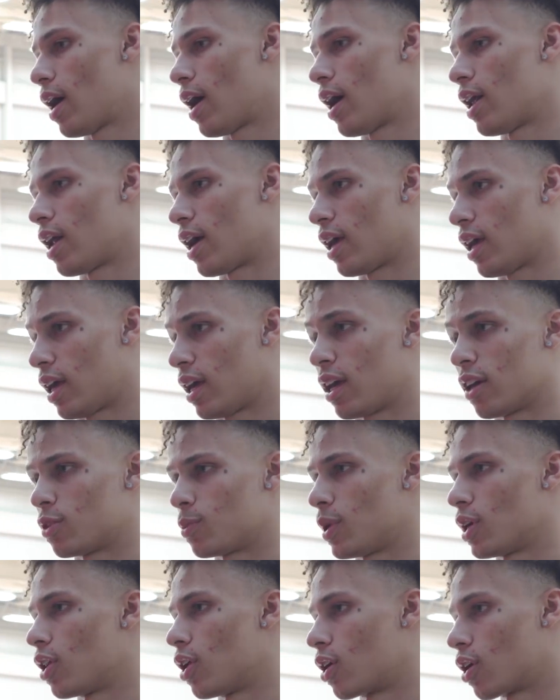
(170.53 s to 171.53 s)
And he
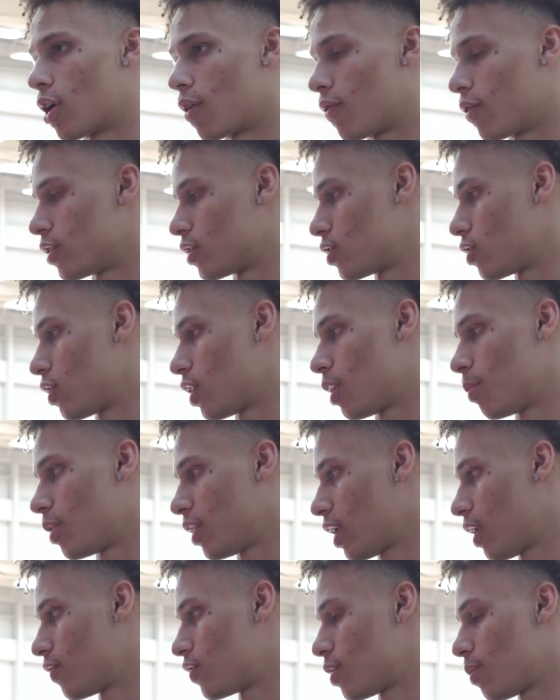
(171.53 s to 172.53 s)
gives me a lot of confidence too. He
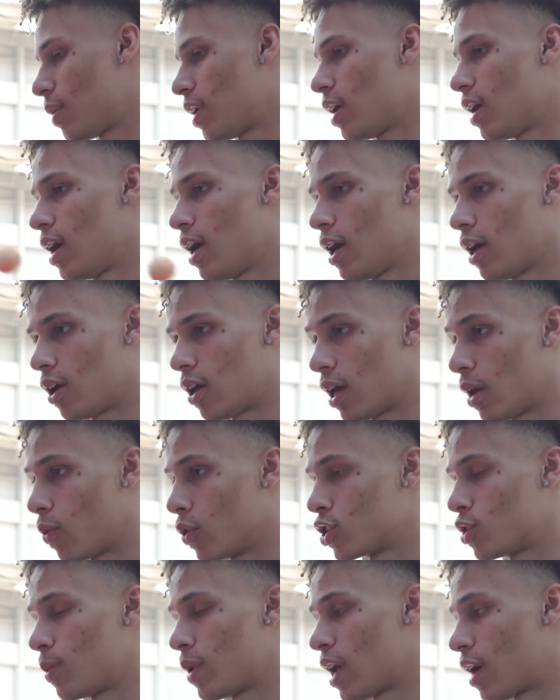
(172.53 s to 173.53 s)
believes in me. You know, he
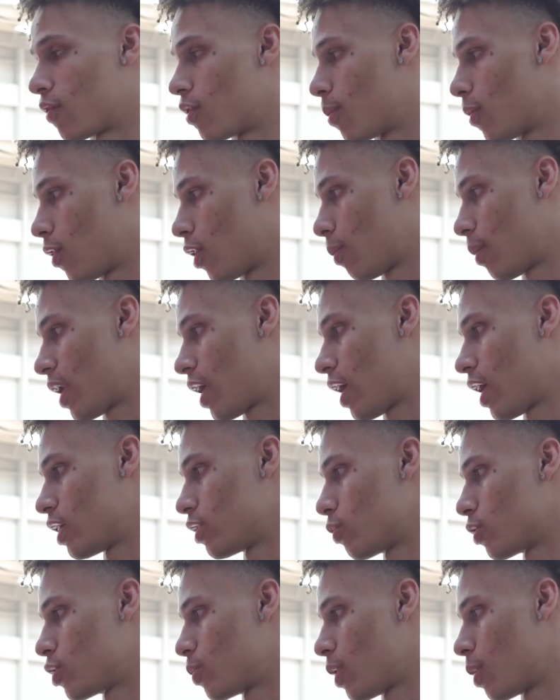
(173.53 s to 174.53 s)
wants me to have the ball in my
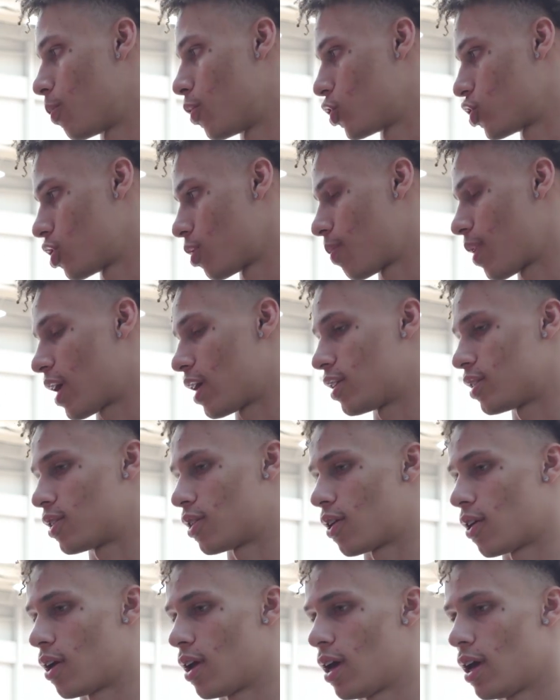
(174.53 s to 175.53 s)
hands, wants me to push the pace.
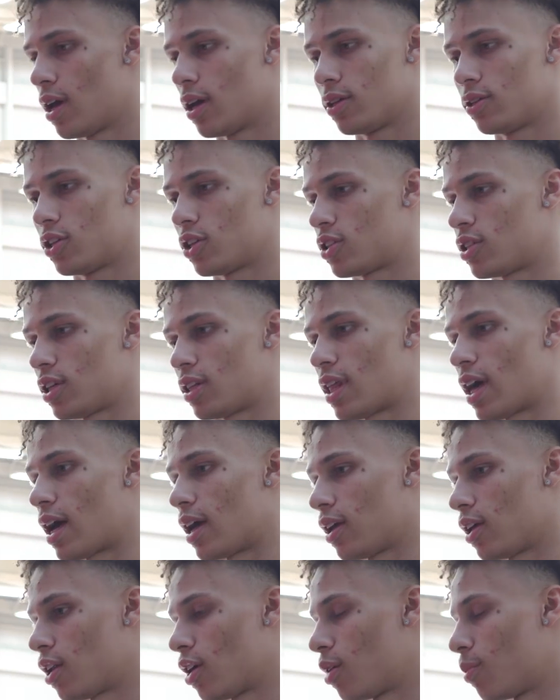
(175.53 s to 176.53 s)
So just in
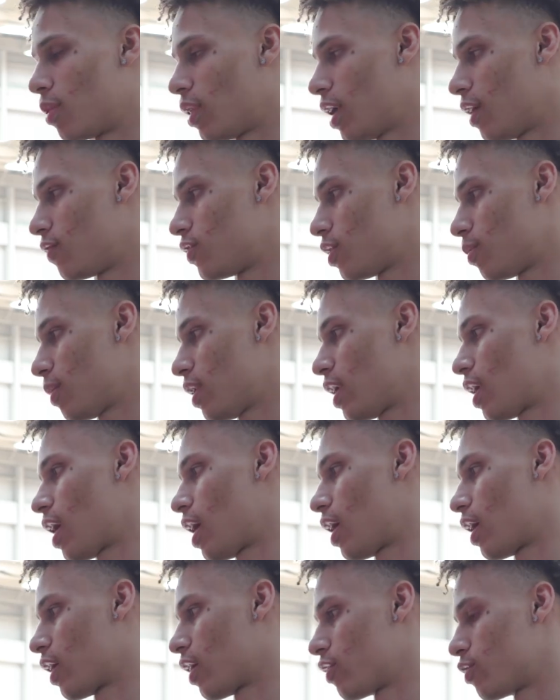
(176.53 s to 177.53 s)
that, you know, he believes in me.
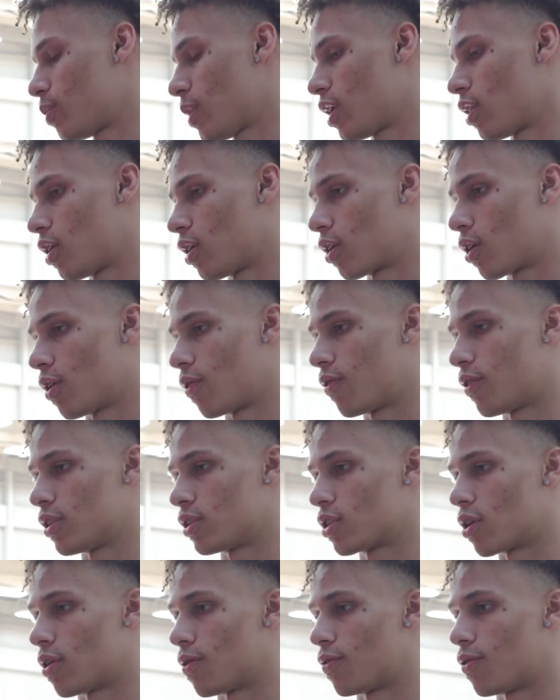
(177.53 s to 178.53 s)
It gives me a lot of
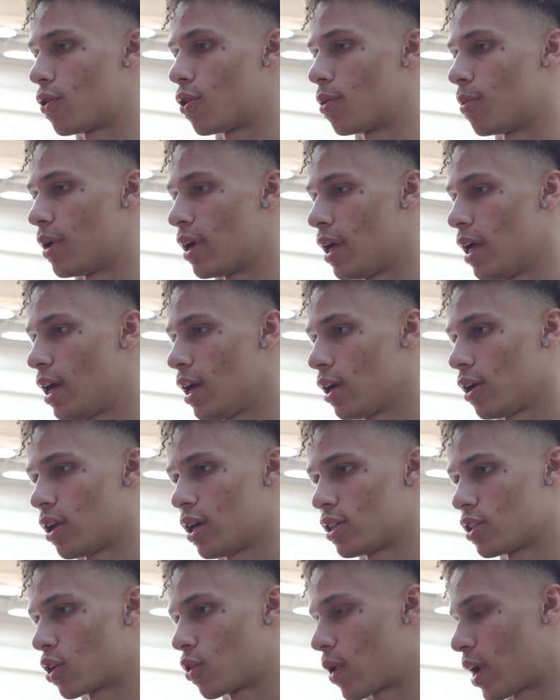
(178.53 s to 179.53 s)
confidence going forward. But
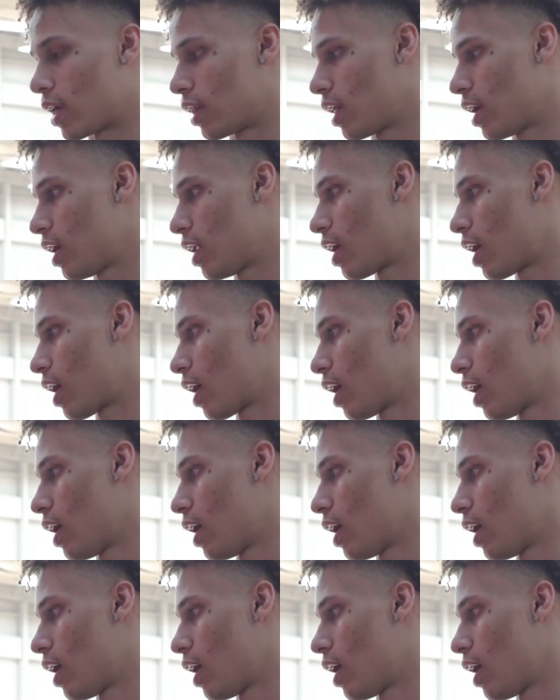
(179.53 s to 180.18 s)
he's a great leader.